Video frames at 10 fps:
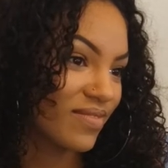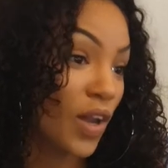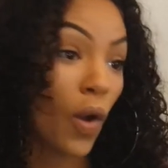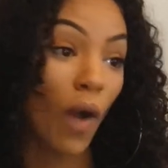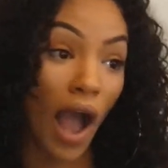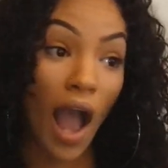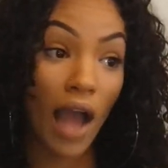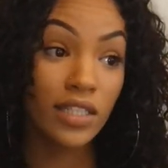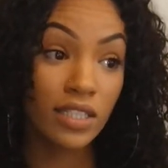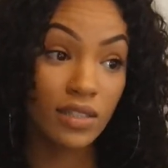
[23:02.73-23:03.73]
No,
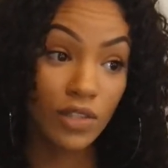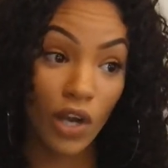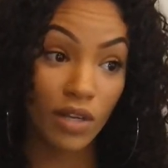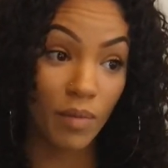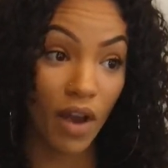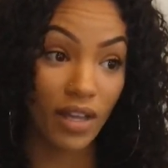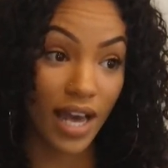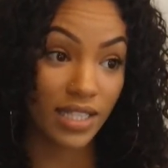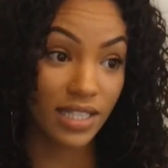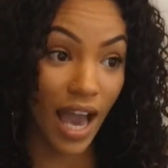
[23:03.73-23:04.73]
I just turned him on
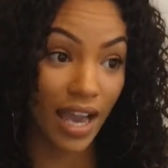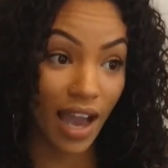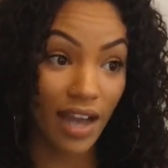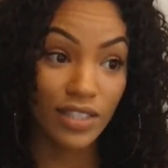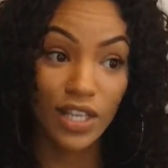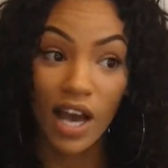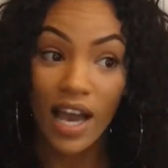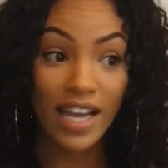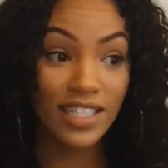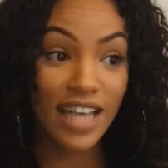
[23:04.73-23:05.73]
last night. He just
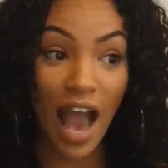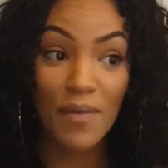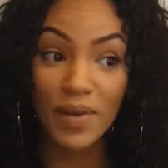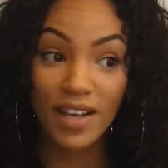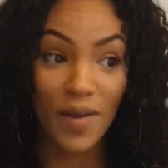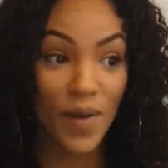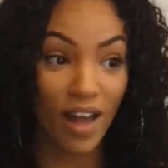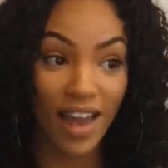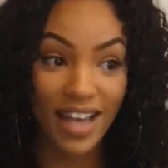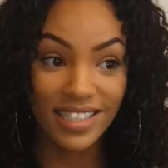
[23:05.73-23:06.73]
happened to come on
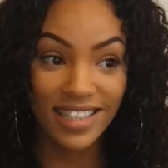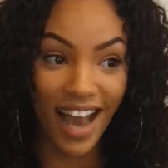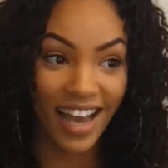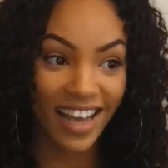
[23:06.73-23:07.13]
last night.